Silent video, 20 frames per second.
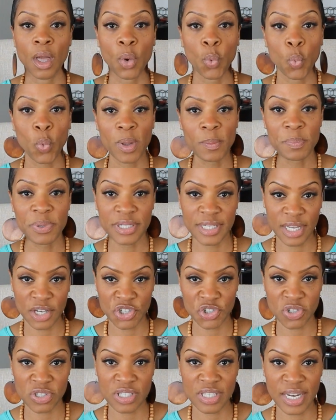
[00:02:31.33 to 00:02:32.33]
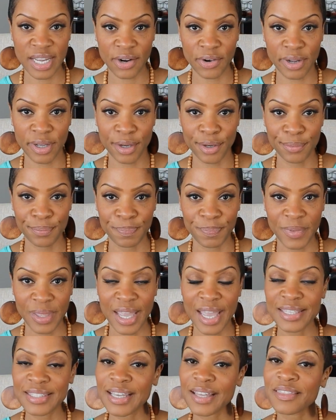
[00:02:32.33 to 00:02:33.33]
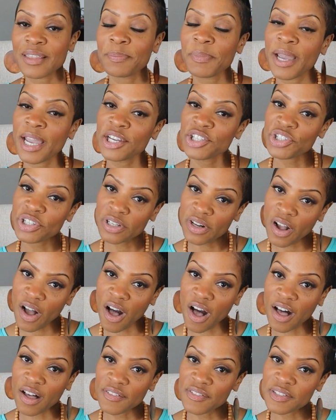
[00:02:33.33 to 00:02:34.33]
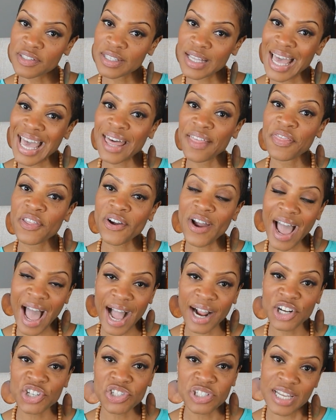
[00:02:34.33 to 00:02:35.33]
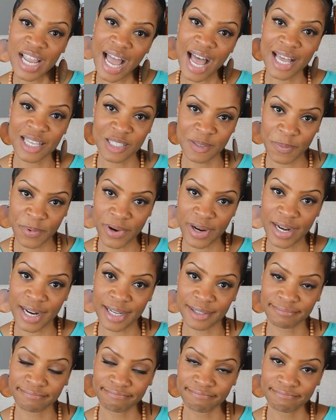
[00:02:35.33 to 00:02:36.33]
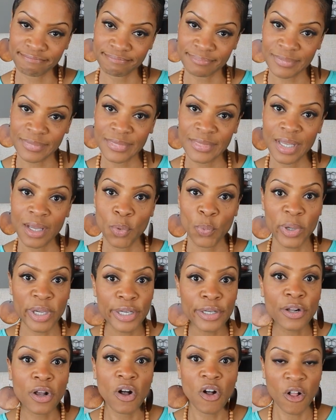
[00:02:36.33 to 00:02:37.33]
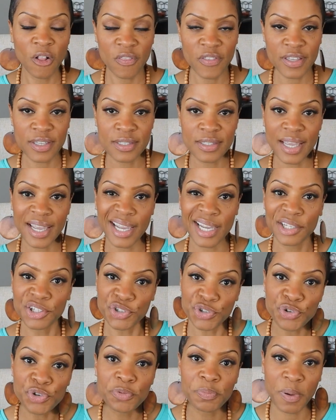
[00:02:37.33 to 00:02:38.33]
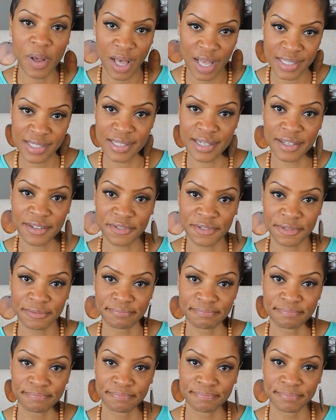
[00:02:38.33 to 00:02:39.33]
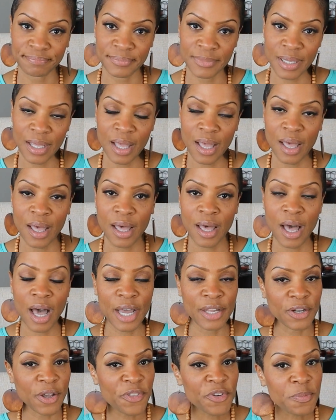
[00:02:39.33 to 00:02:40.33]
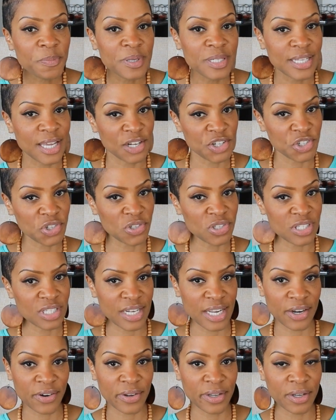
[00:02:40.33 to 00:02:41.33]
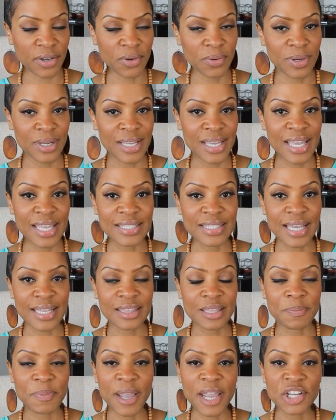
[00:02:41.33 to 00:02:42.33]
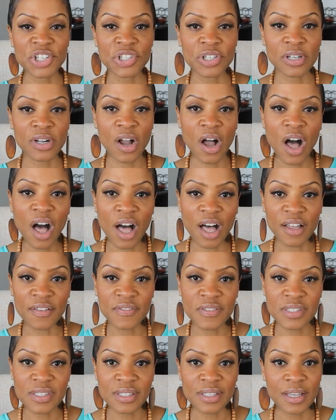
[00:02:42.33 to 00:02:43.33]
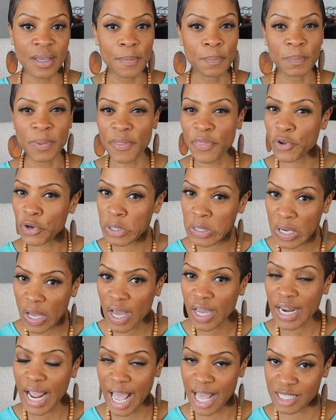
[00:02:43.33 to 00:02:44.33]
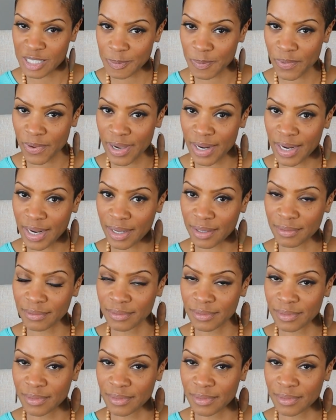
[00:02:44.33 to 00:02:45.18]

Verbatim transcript: One potential scenario is that the patient coughs and they're actually aspirating. We could call this a true positive. Another potential scenario is that the patient coughs, but they're not aspirating.